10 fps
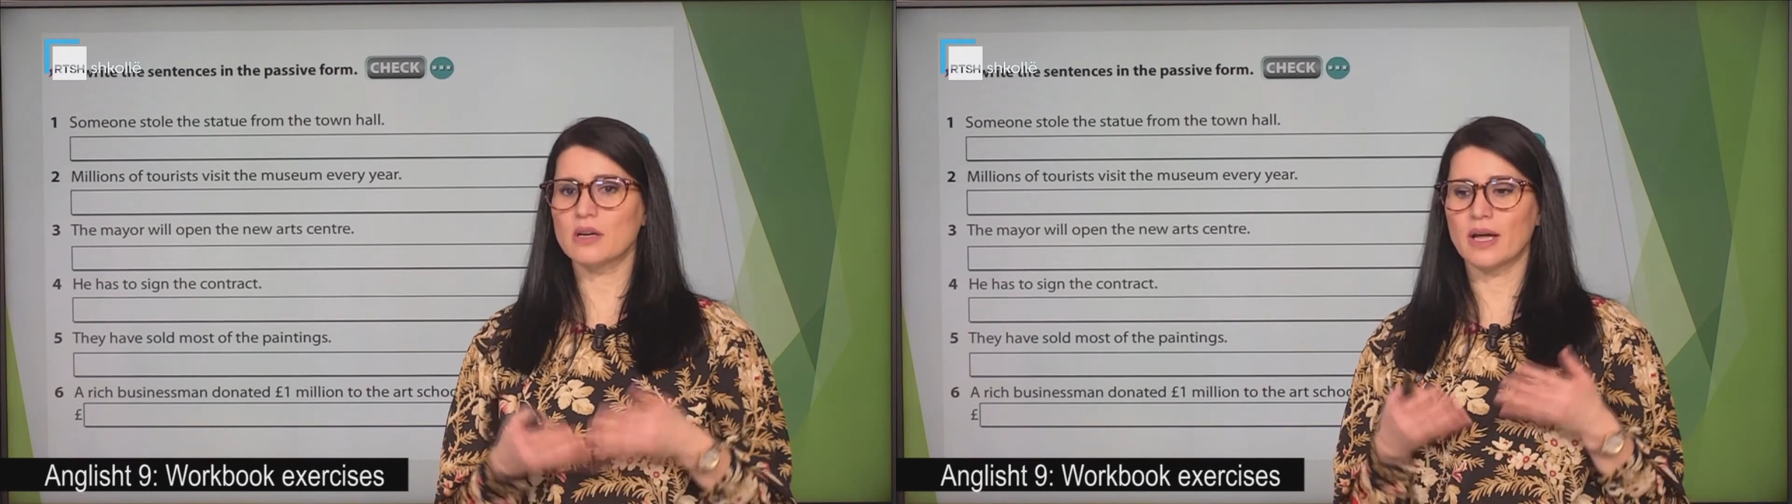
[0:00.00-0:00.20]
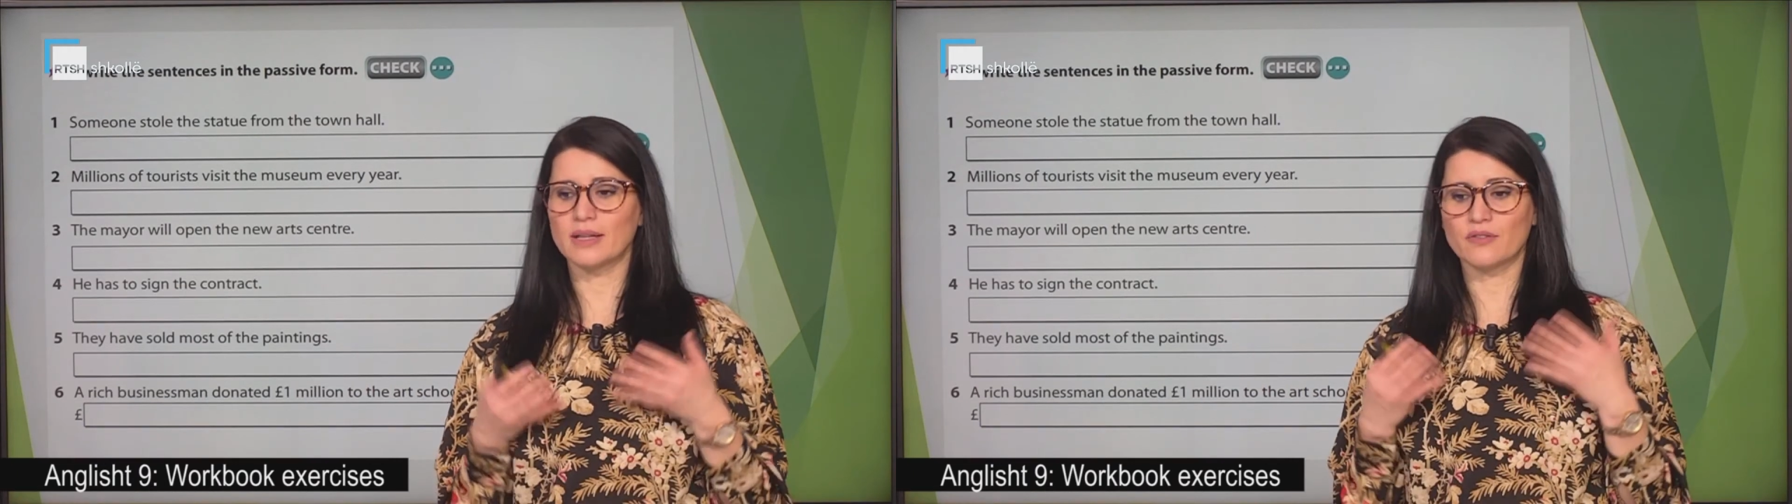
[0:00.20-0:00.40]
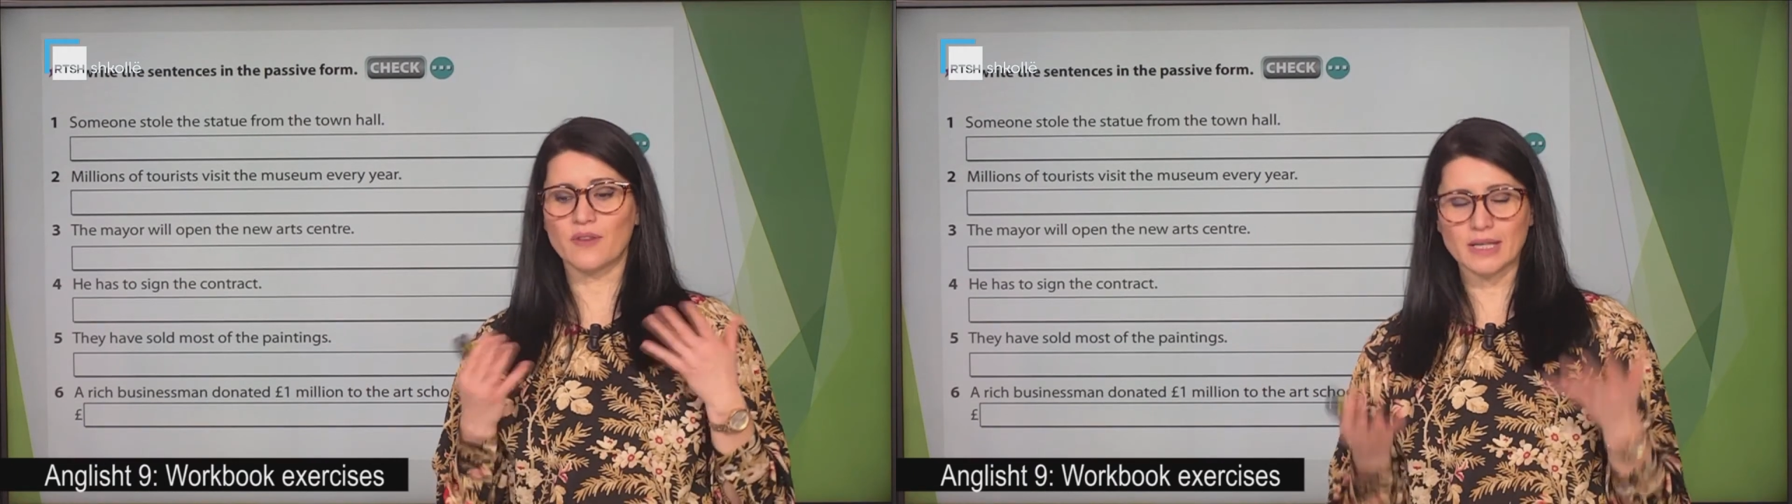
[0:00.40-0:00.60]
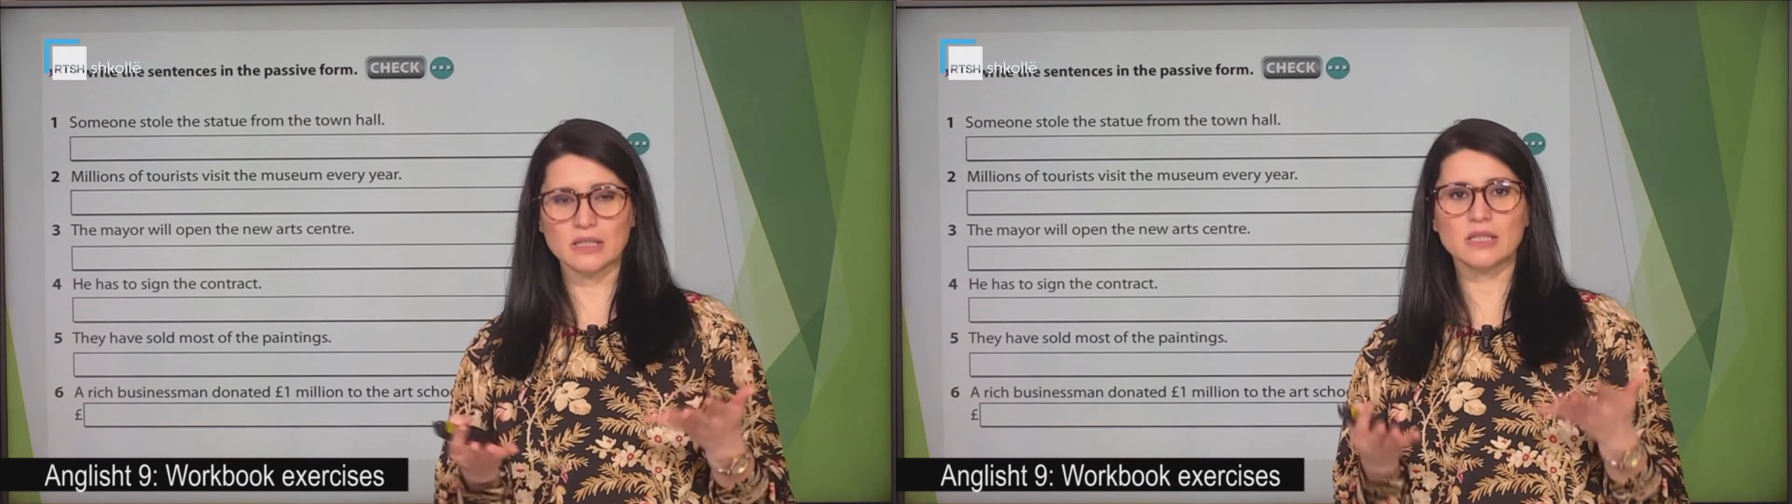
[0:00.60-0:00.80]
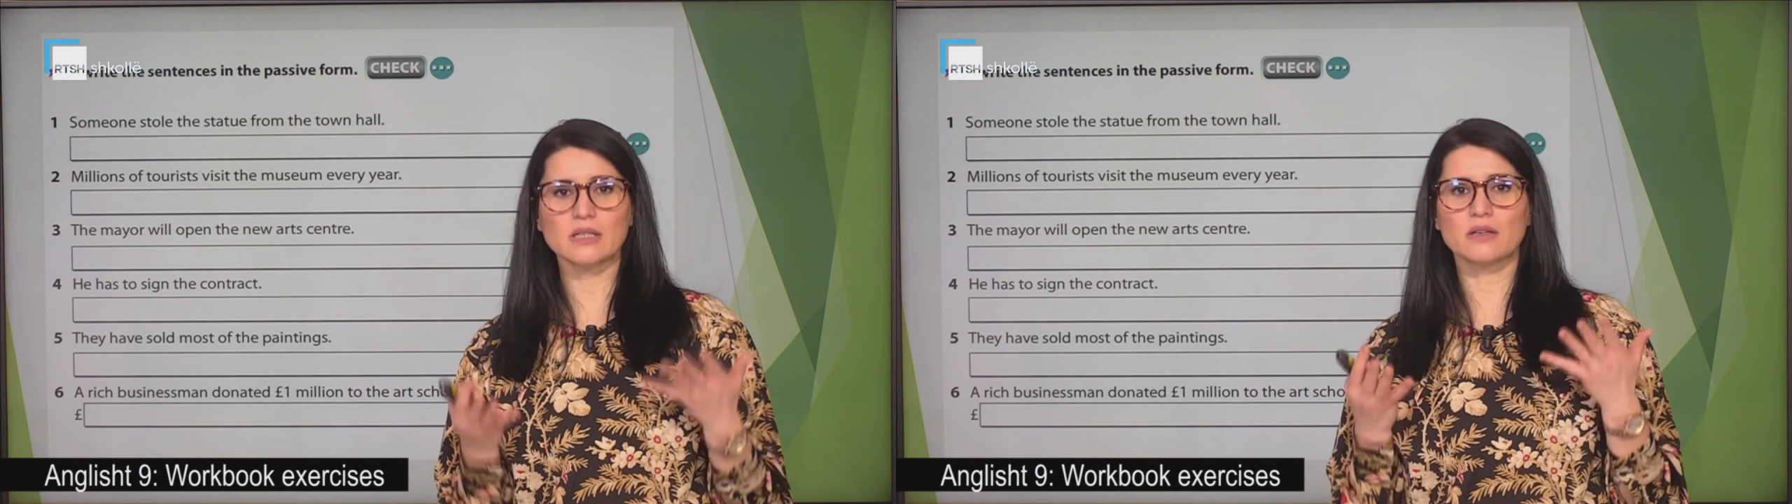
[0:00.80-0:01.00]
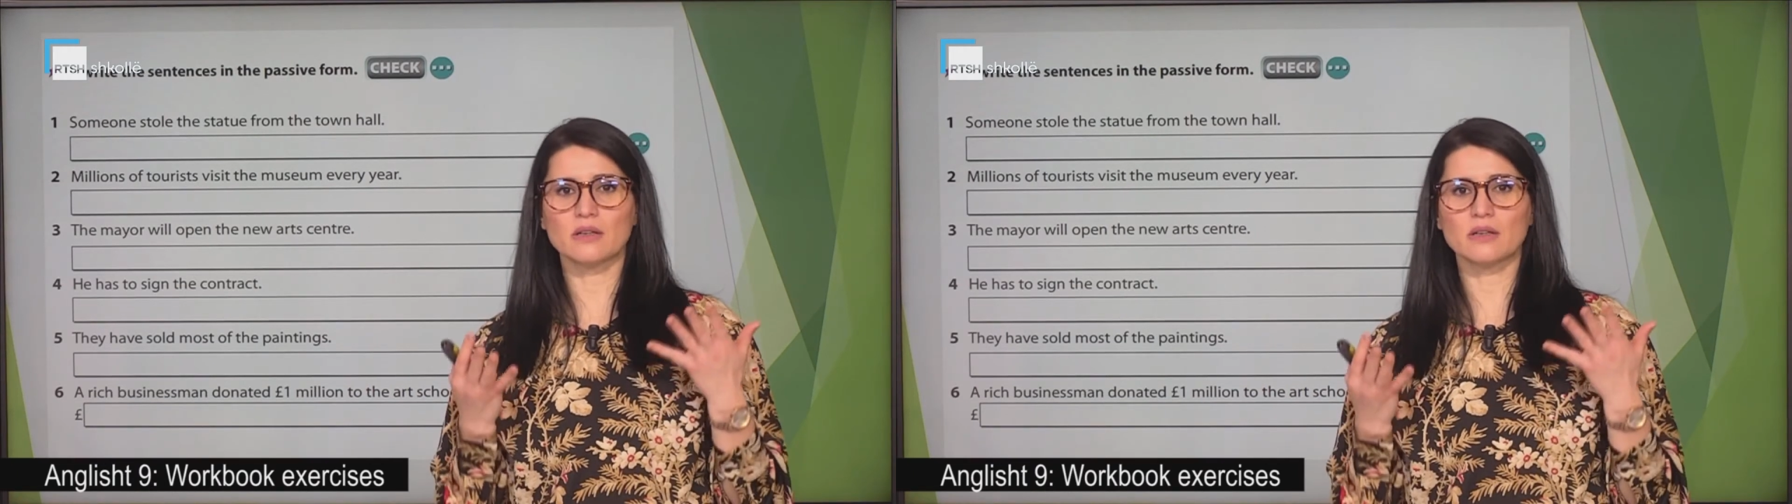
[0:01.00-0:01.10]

and finding